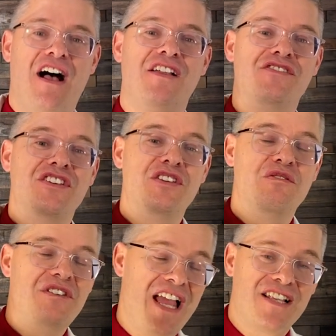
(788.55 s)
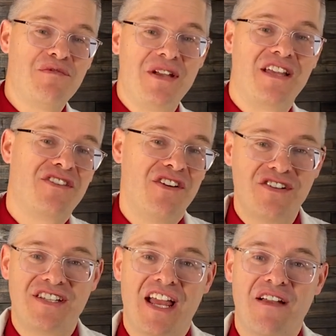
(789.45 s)
I'll see you next week,
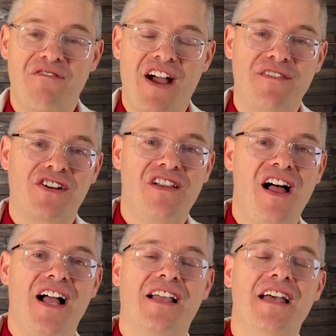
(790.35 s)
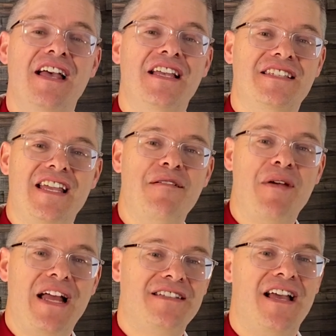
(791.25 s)
Thursday, 5 o'clock, same
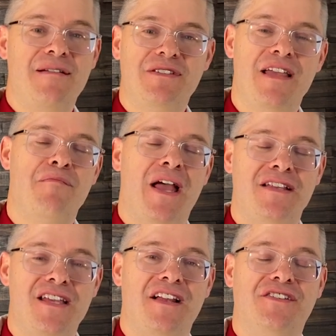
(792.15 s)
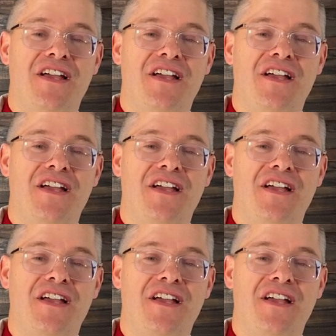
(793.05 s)
bat time, same bat channel.